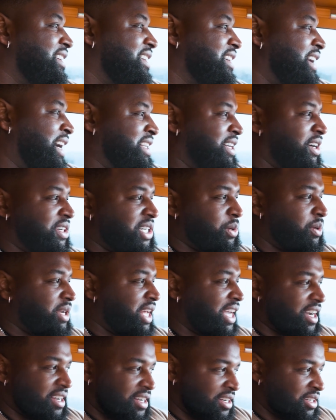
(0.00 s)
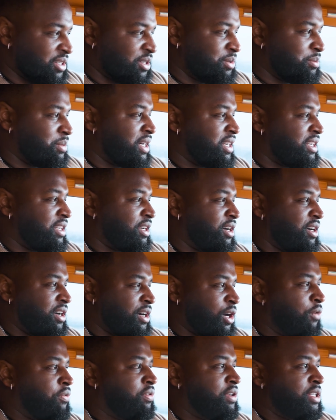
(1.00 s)
I don't know what they're going to do, but
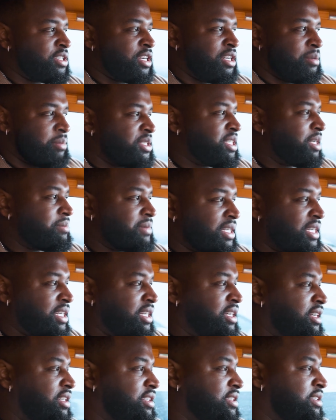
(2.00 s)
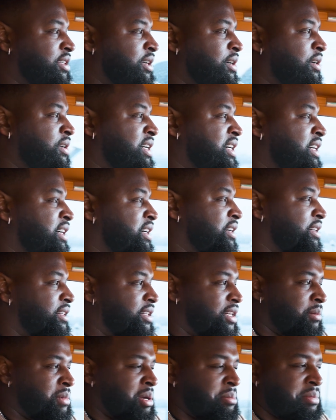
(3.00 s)
hopefully it's going to be something good. So
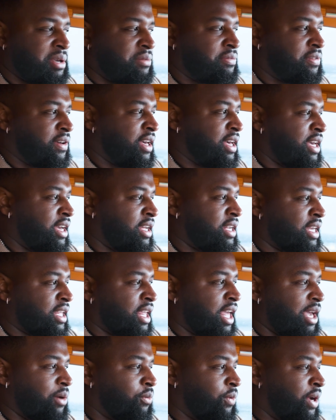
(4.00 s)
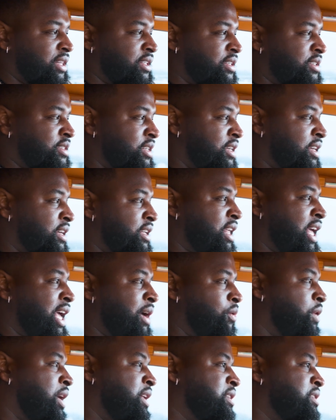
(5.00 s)
I'm a big fan. I can't wait to see it.
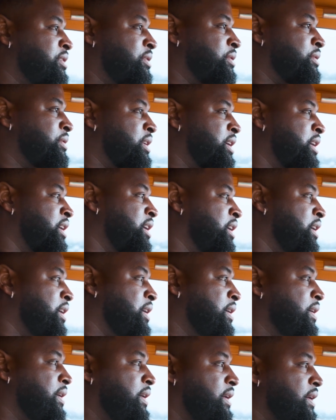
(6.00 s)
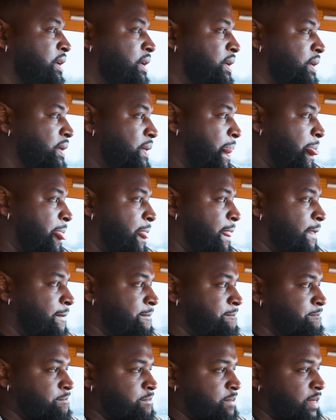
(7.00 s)
Can't wait to
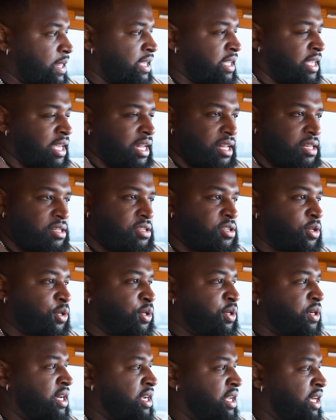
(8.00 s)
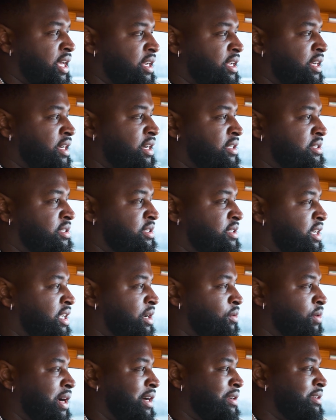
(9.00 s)
get into it and just get
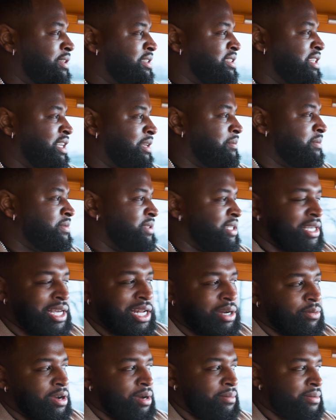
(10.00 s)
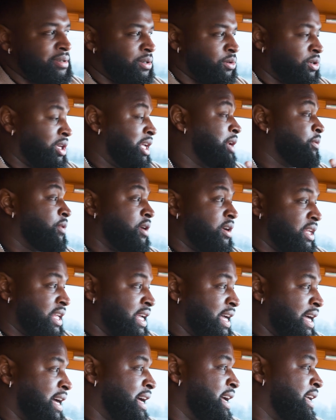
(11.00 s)
around the team, get around the
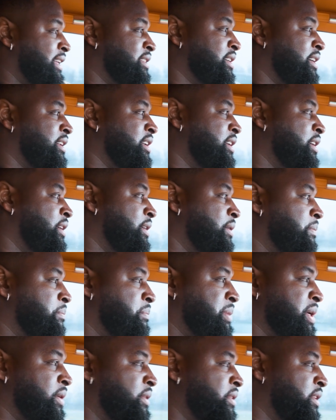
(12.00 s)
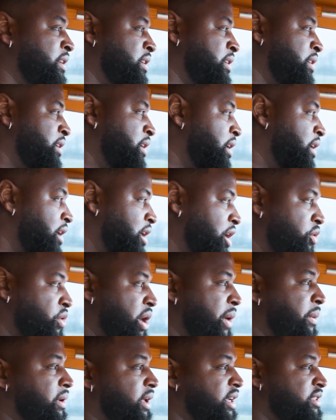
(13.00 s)
guys, and build the
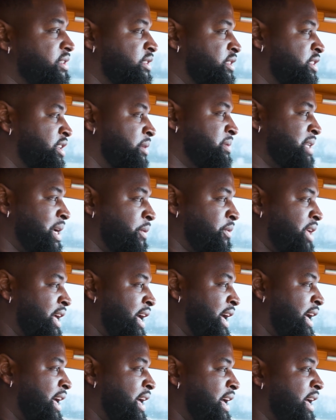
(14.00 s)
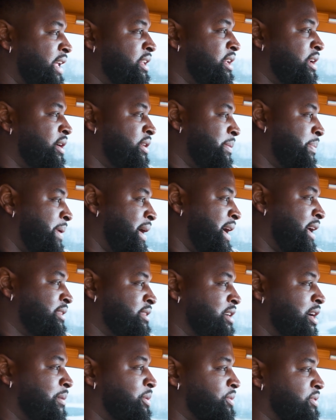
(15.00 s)
great relationships that we had. The
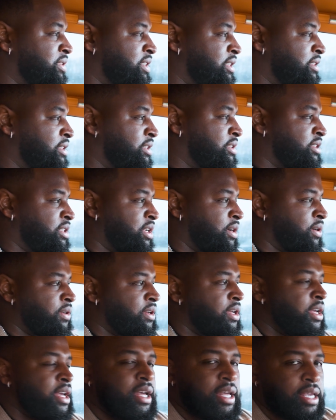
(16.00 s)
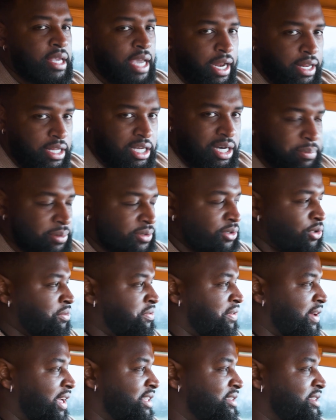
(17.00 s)
past couple seasons. Got a couple new
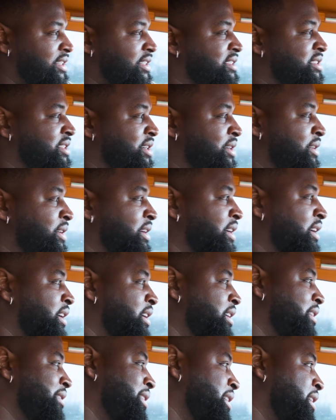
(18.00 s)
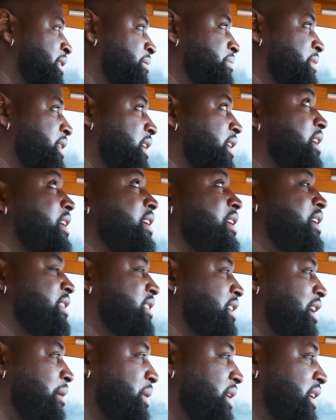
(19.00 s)
faces, so it's
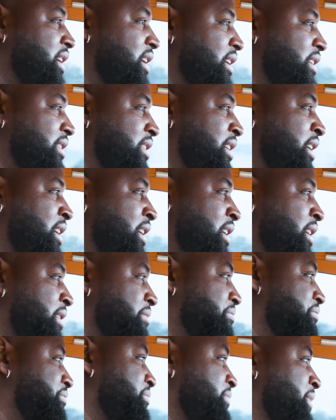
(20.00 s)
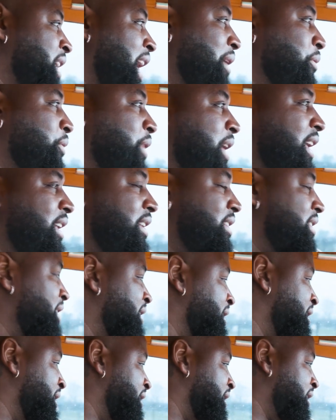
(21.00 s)
gonna be good. Can't wait.
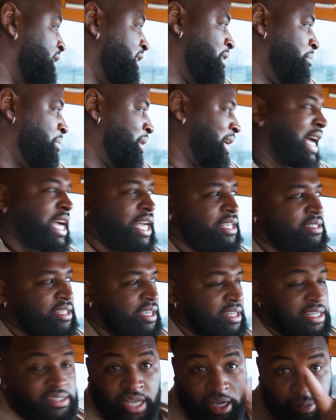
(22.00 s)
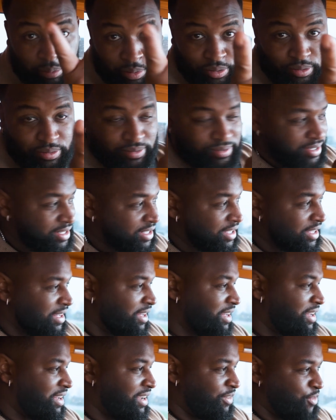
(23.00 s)
But like I said, it's April.
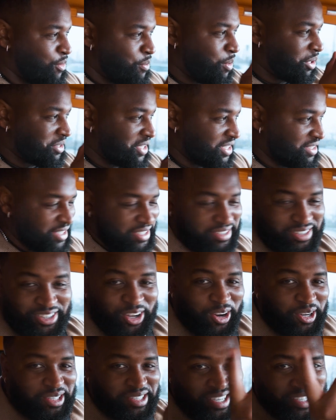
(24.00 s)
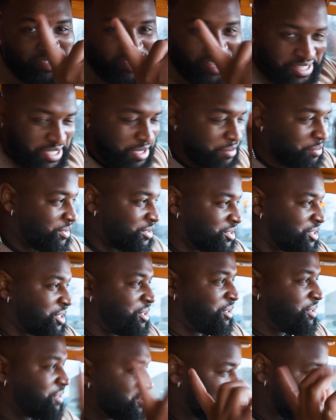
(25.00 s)
Football season doesn't start till September,
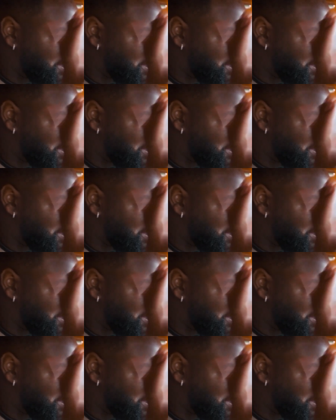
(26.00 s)
so